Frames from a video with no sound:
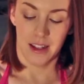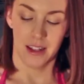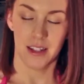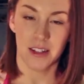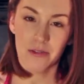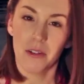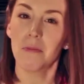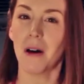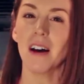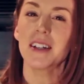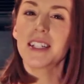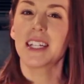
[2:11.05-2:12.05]
So for
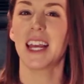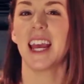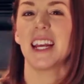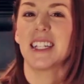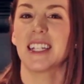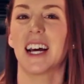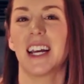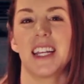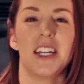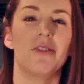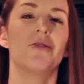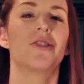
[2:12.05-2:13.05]
boxed cakes, I
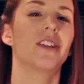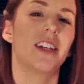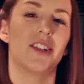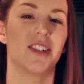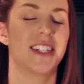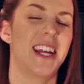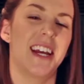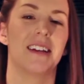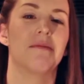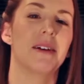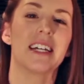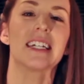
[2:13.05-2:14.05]
usually just hand
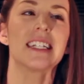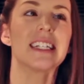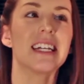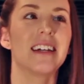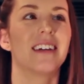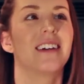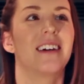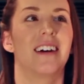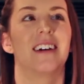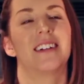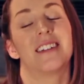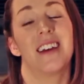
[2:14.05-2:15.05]
mix.
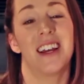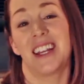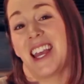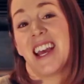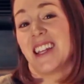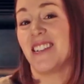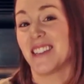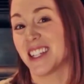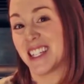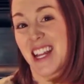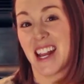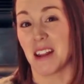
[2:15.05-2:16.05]
I can use the
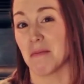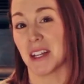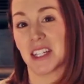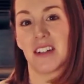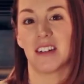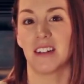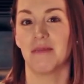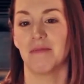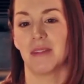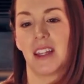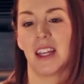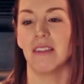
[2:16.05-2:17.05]
standing mixer
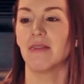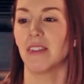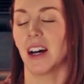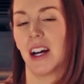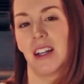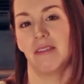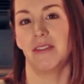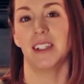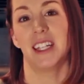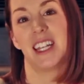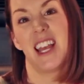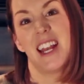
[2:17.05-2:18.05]
if I feel
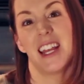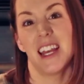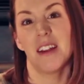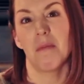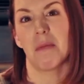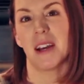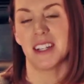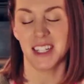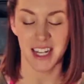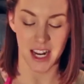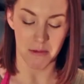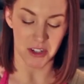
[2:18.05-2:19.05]
like getting it, but
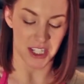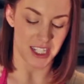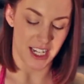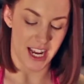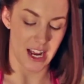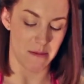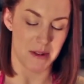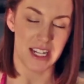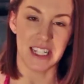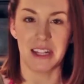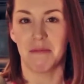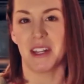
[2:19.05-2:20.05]
today we're just gonna hand mix
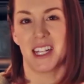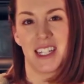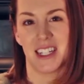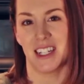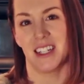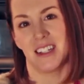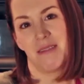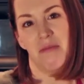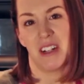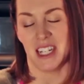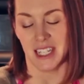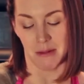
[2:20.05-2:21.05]
it because it's
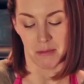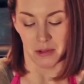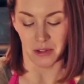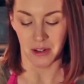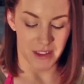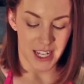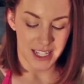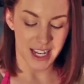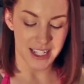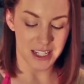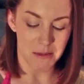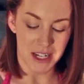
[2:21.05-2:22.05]
pretty simple. It
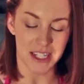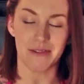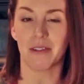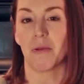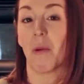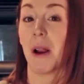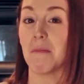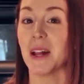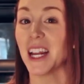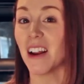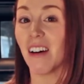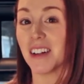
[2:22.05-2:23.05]
says to mix it for 1
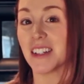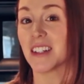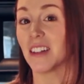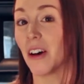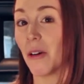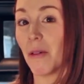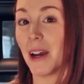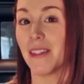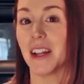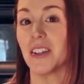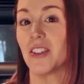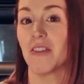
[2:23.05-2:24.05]
minute on slow and
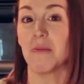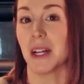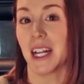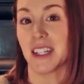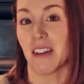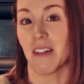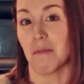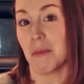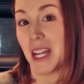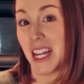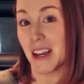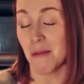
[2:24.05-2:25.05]
then 2 minutes on
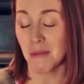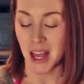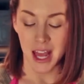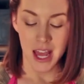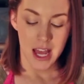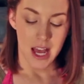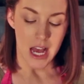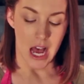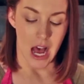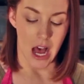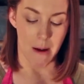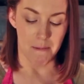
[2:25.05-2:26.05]
medium.
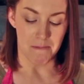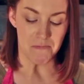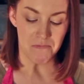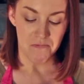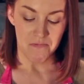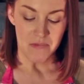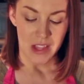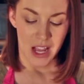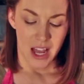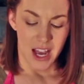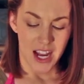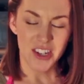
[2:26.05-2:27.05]

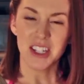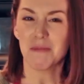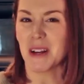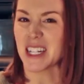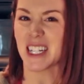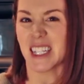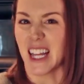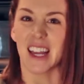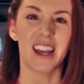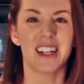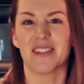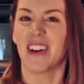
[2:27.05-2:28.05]
I just mix it
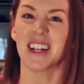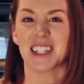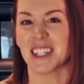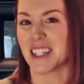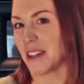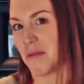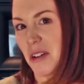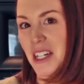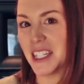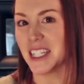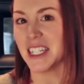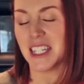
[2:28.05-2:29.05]
like as fast as I
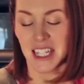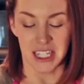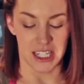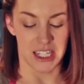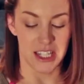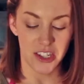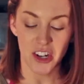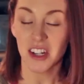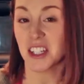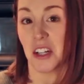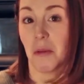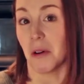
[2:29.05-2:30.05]
want until the
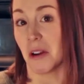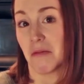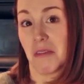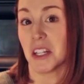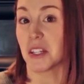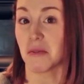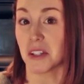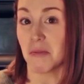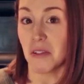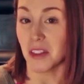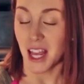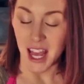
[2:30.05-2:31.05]
chunks come out and it's a
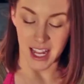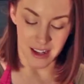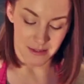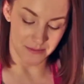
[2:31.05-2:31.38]
smooth cake.